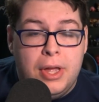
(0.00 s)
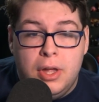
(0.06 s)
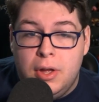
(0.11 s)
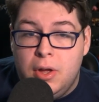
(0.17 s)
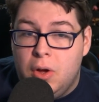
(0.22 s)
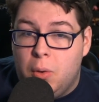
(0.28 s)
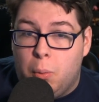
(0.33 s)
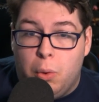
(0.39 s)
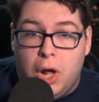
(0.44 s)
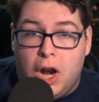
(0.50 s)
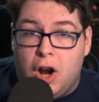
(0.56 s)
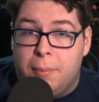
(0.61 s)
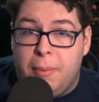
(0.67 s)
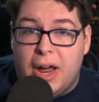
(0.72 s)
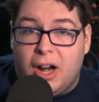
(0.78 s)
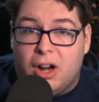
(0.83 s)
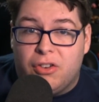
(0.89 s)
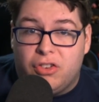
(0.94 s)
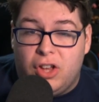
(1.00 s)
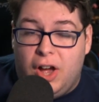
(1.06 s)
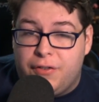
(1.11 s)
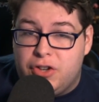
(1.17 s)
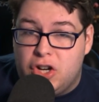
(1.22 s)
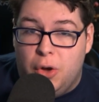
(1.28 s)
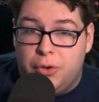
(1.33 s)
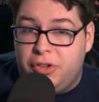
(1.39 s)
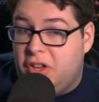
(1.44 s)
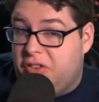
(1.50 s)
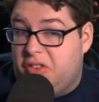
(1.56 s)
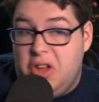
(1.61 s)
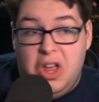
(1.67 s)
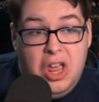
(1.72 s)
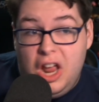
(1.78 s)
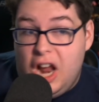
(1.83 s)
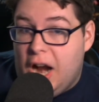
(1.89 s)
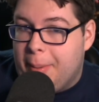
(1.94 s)
Whatever Microsoft shows us,
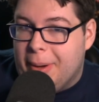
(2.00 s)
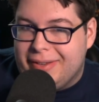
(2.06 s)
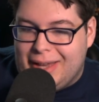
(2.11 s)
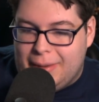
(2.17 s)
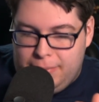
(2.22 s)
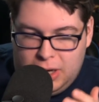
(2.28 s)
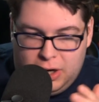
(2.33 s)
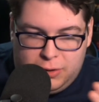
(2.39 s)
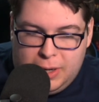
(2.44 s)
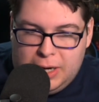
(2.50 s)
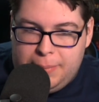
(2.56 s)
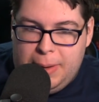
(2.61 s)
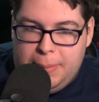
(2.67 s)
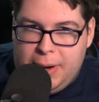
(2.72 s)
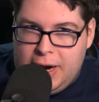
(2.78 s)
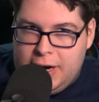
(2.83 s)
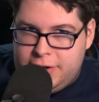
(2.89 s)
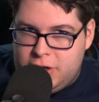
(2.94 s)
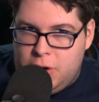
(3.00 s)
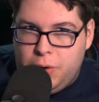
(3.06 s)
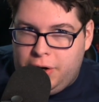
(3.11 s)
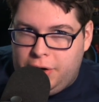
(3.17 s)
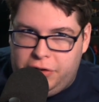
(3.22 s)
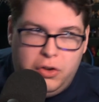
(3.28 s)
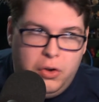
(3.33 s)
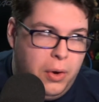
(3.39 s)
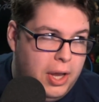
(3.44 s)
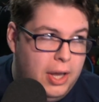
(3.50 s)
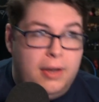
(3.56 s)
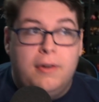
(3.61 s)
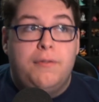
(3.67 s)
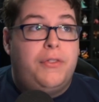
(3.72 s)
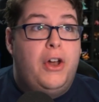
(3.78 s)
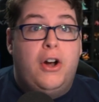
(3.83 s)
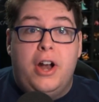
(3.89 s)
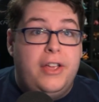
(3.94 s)
everybody's like, there's going to be Banjo-Kazooie. If
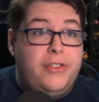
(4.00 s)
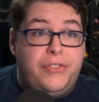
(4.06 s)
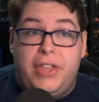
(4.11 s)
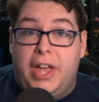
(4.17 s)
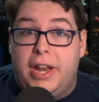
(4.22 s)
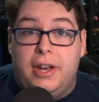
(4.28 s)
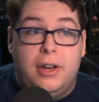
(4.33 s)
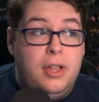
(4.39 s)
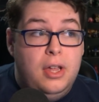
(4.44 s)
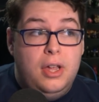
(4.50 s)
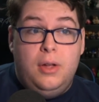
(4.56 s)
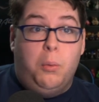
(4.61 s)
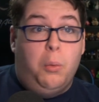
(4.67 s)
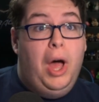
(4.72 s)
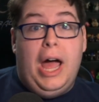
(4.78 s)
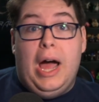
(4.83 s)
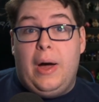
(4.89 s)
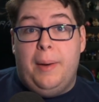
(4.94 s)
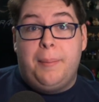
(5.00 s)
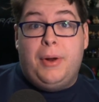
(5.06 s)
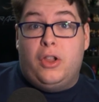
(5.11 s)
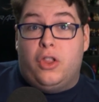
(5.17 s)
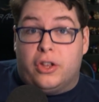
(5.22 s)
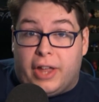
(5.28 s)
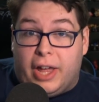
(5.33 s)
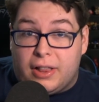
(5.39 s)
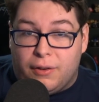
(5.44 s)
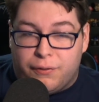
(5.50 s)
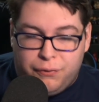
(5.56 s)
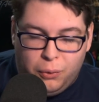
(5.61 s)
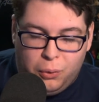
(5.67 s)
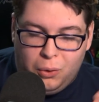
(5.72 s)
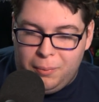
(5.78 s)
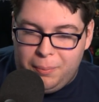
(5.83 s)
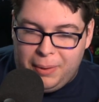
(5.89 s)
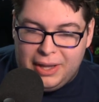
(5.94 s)
there is, then, well, I'm going to look like the
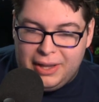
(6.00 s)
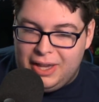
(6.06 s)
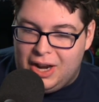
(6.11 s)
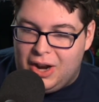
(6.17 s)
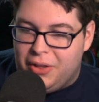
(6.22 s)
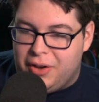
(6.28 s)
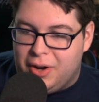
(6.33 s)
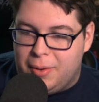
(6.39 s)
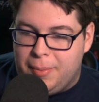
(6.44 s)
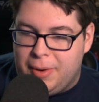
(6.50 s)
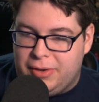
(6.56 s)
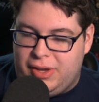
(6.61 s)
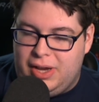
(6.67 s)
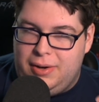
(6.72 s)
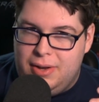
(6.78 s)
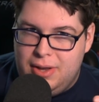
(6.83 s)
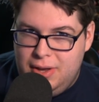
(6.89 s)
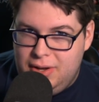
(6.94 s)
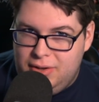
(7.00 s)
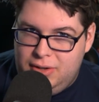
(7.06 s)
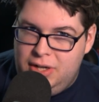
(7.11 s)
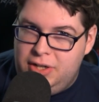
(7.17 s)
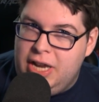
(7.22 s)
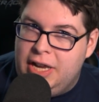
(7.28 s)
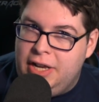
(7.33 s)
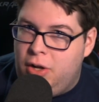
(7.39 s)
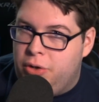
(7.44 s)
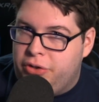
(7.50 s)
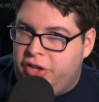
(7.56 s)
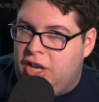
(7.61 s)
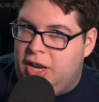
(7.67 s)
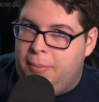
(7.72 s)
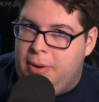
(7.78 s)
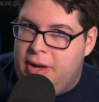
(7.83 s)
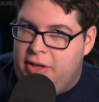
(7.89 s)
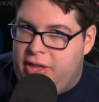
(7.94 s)
fool, but, everybody's like, Nintendo's going
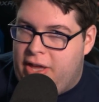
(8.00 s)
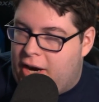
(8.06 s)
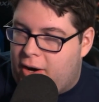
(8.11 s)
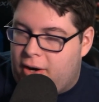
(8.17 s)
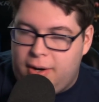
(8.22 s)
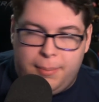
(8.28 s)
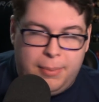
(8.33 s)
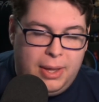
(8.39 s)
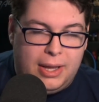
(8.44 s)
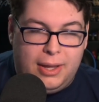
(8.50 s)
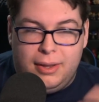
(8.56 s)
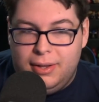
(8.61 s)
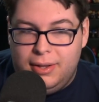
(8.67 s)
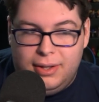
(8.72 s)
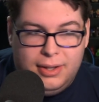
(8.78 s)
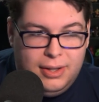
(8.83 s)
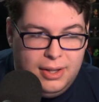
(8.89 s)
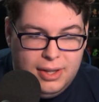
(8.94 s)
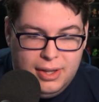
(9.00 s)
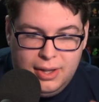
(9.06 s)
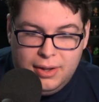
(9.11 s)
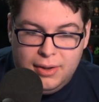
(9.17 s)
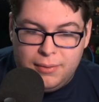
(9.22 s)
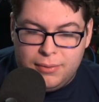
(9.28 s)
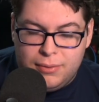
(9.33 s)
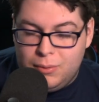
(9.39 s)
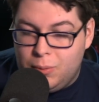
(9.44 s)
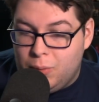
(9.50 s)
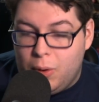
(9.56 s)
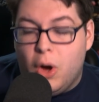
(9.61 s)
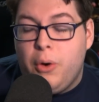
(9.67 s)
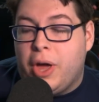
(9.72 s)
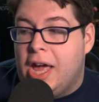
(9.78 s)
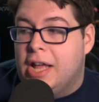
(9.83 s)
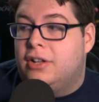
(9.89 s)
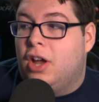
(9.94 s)
to be there. And I'm like,
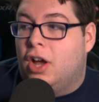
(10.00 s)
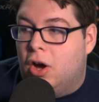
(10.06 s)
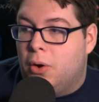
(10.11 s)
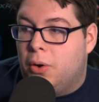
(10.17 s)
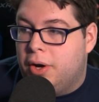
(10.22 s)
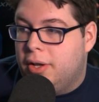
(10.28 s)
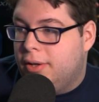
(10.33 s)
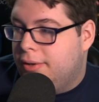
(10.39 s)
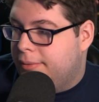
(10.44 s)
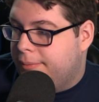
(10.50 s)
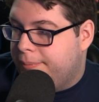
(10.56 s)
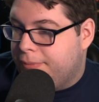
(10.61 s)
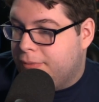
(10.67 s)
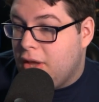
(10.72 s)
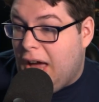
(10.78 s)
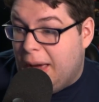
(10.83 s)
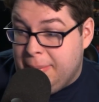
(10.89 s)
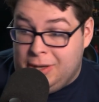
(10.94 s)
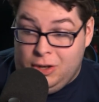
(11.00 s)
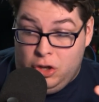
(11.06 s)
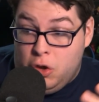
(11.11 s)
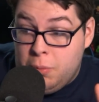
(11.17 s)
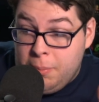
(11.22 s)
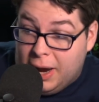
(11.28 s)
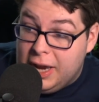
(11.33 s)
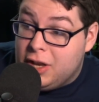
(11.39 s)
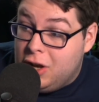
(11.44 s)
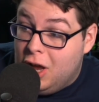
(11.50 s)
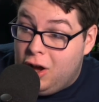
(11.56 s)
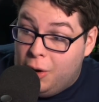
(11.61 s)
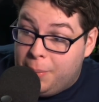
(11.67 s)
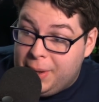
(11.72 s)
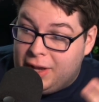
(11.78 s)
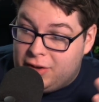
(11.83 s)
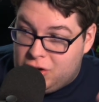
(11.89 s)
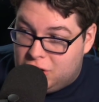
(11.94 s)
okay, Toad. I mean, you might know
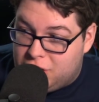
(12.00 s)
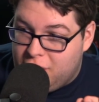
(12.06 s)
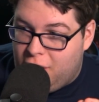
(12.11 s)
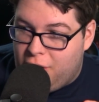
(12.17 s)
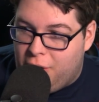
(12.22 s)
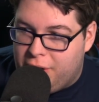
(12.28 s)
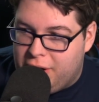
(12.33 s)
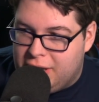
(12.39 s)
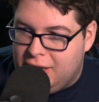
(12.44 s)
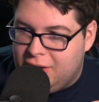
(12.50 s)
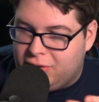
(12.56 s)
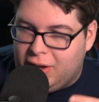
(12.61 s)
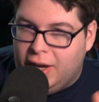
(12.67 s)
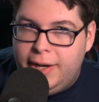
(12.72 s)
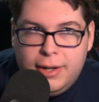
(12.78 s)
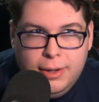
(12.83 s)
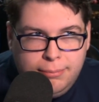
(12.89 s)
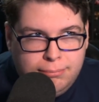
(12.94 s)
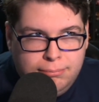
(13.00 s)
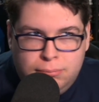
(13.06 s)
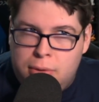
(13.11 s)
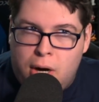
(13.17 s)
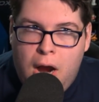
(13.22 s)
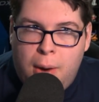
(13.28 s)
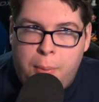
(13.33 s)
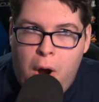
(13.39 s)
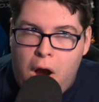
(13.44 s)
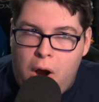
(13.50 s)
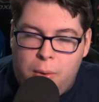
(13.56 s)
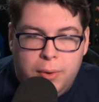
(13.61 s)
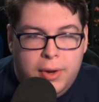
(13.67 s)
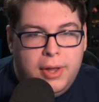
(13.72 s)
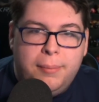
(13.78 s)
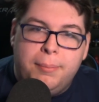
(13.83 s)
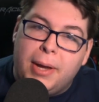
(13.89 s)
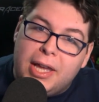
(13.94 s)
because you're Toad. And he's like, Marbo!
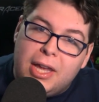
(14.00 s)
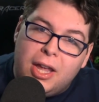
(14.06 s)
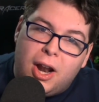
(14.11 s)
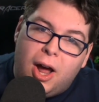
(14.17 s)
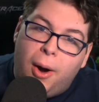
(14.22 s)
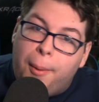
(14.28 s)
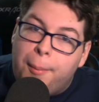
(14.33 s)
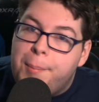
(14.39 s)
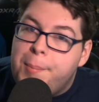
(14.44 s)
But, So